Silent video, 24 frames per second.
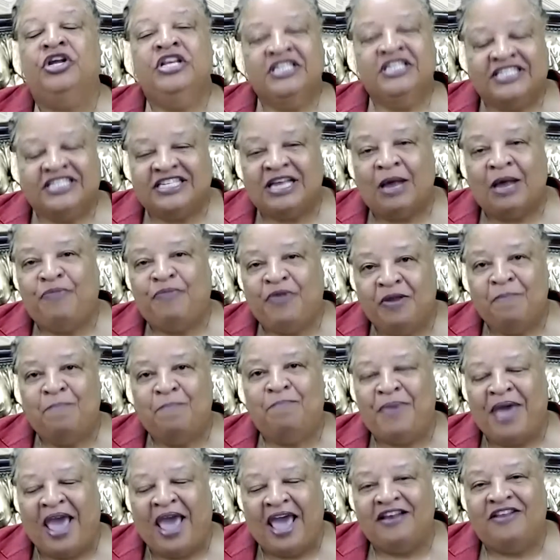something
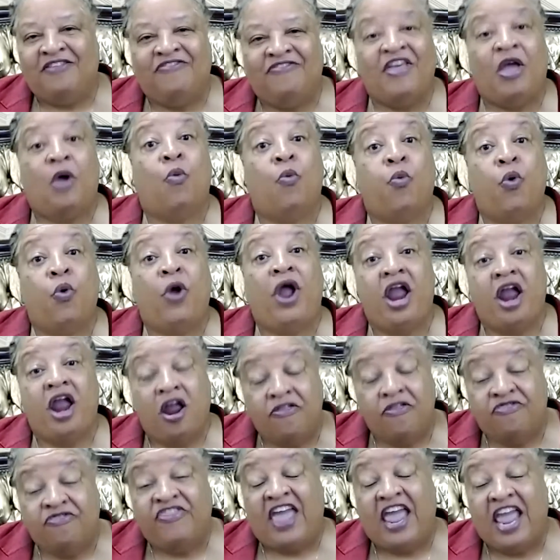better than where
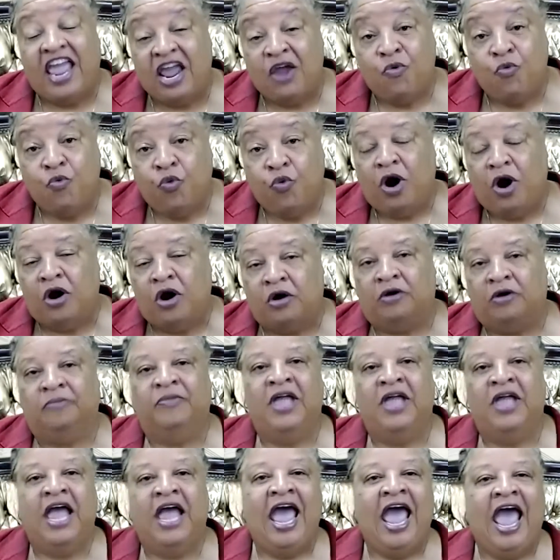they were.
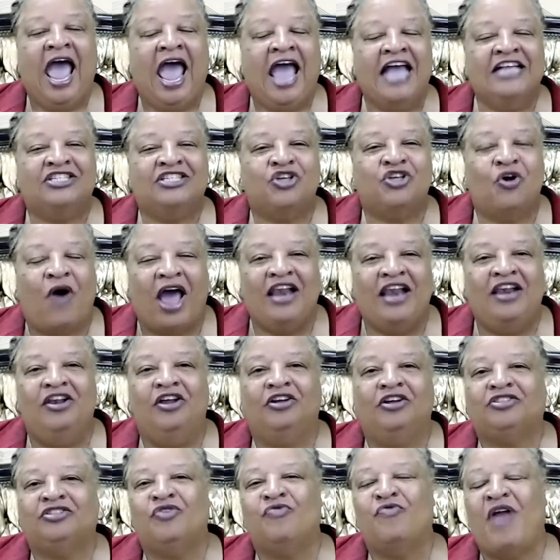And so I
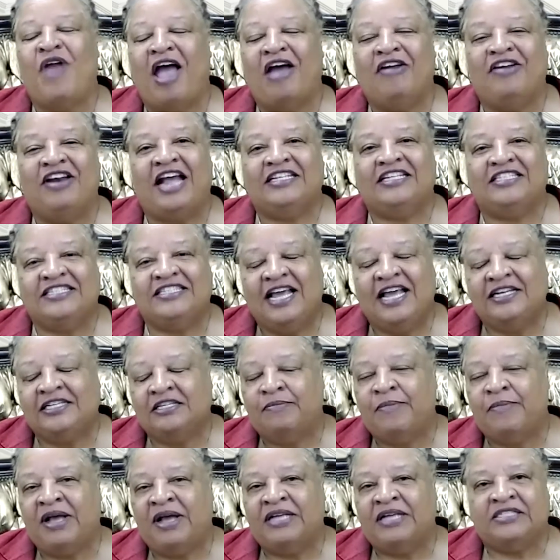looked around and I said to
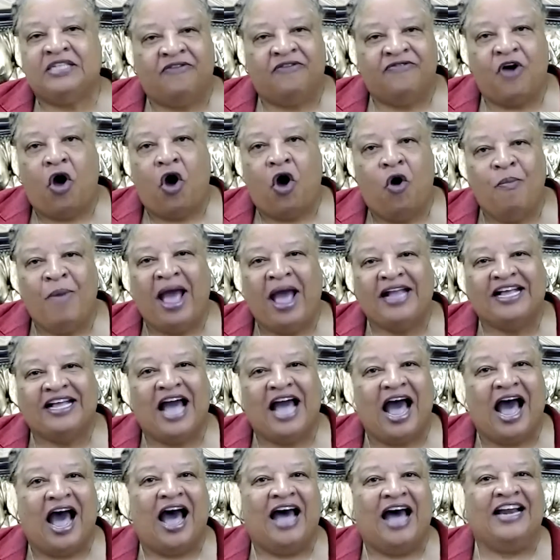myself, oh my
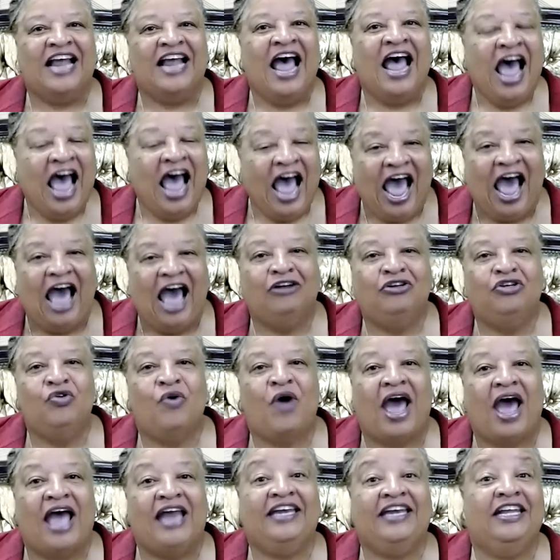God, how do
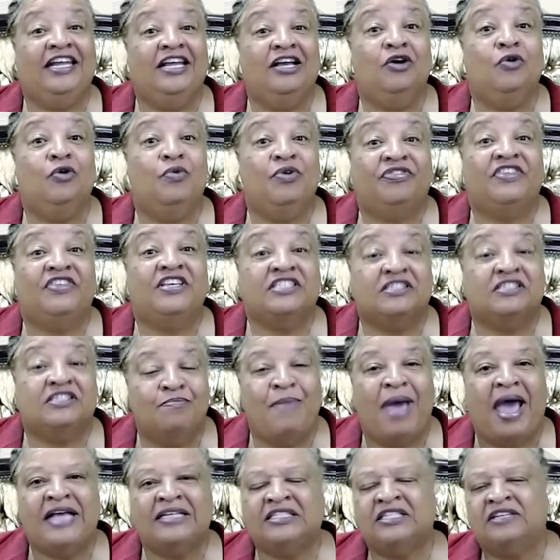I deal with this
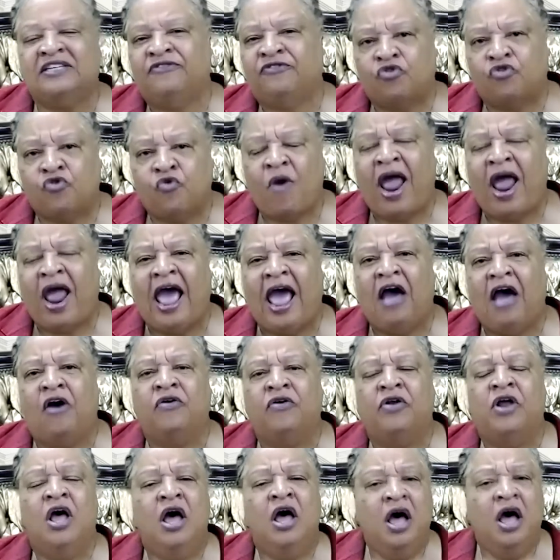massive crowd
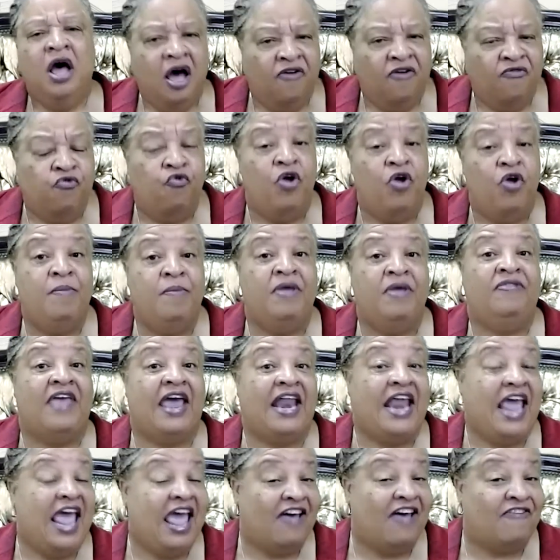of women that
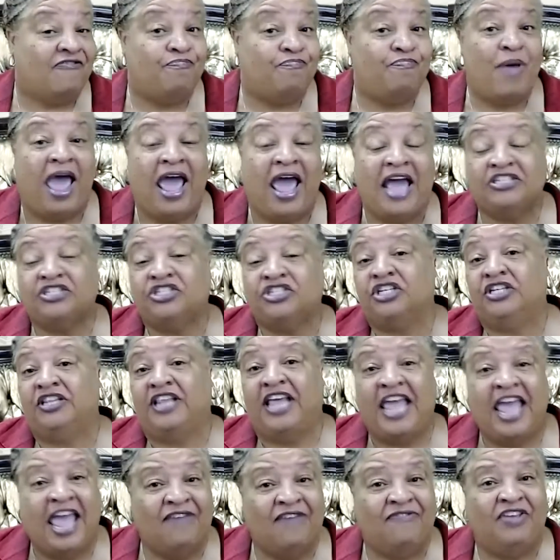have passion, they
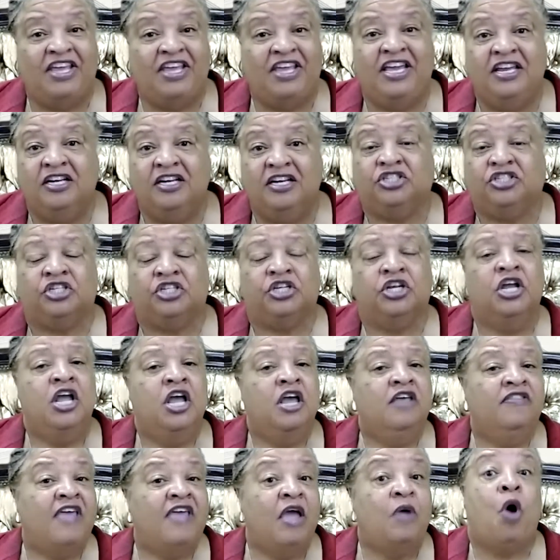have energy,
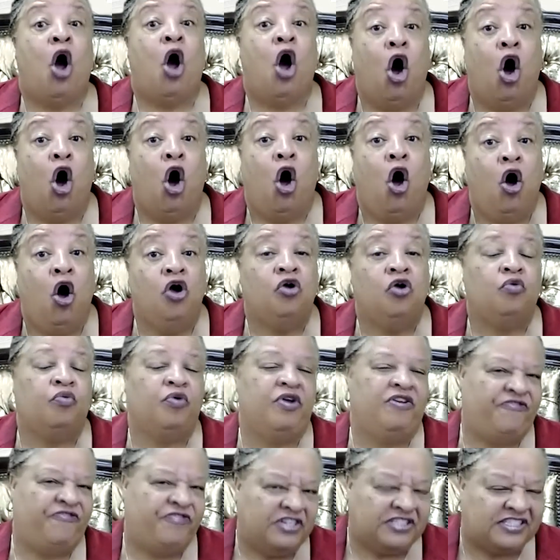they were
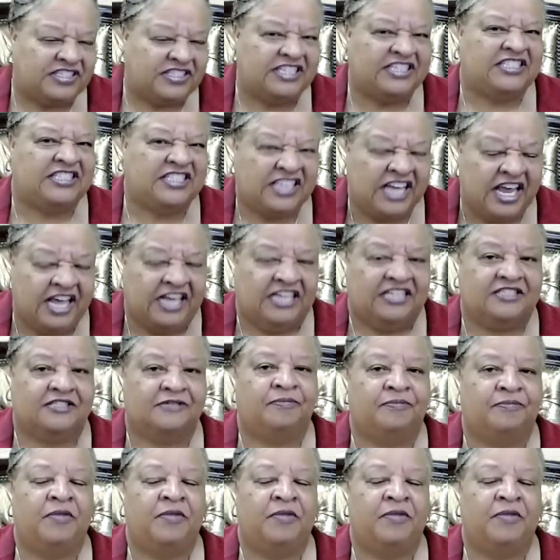hungry for success.